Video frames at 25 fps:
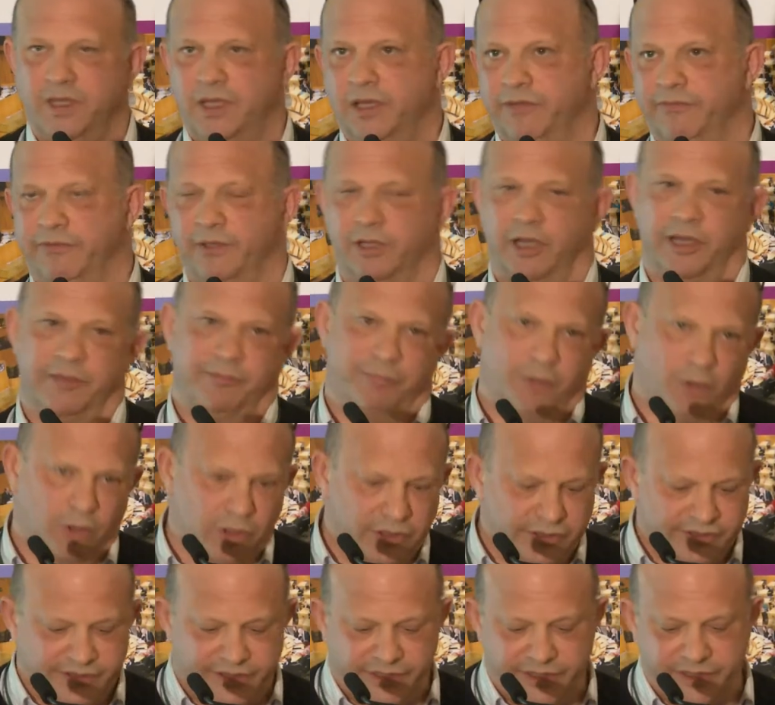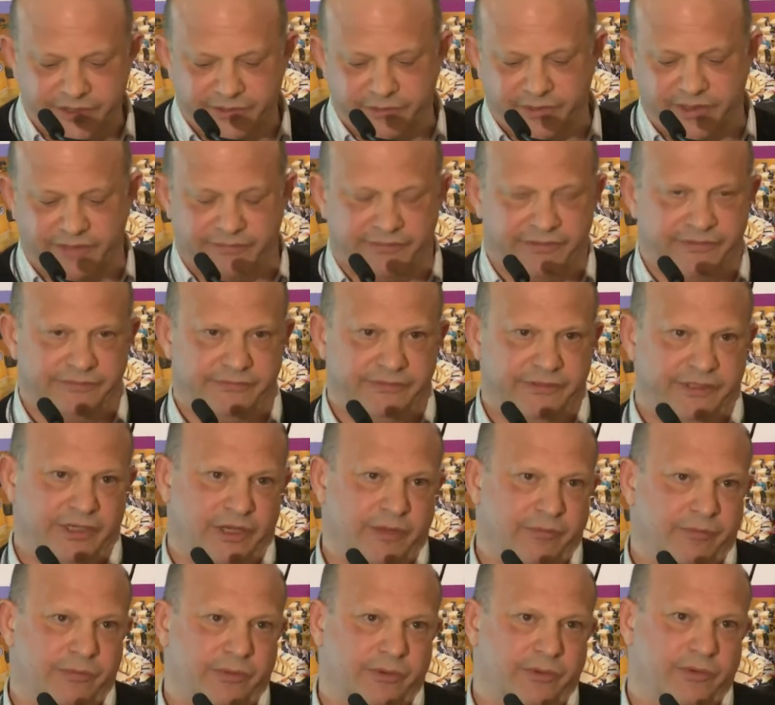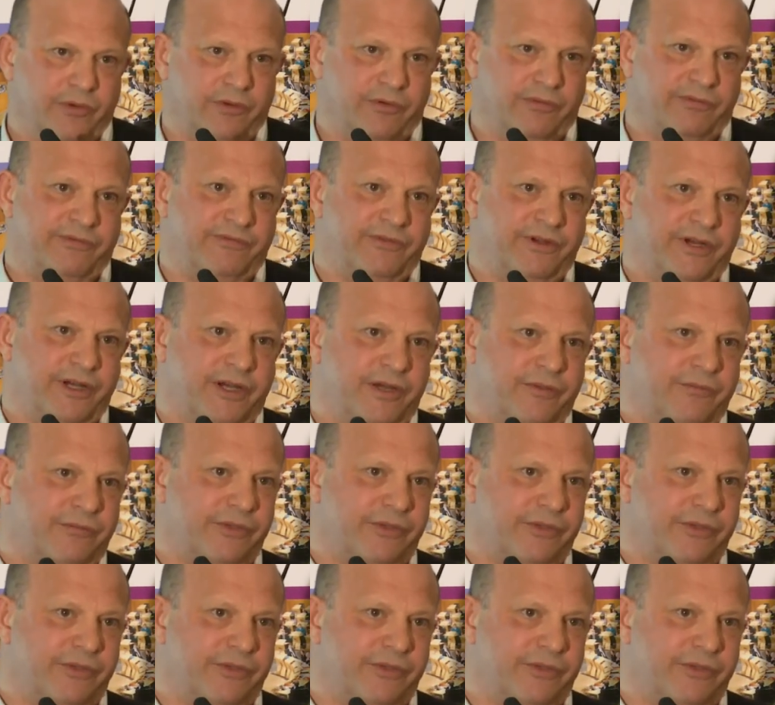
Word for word: if you like, policies, we have every number of uh,